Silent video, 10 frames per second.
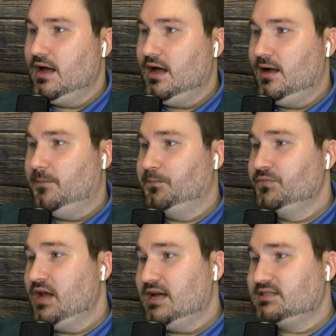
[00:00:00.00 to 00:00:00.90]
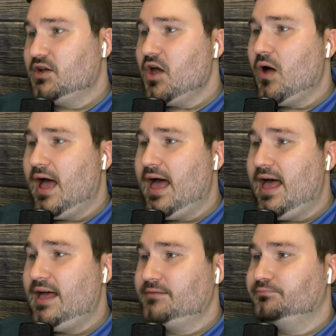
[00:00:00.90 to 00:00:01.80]
I saw y'all
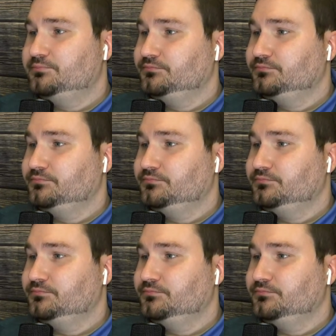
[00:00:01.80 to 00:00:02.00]
had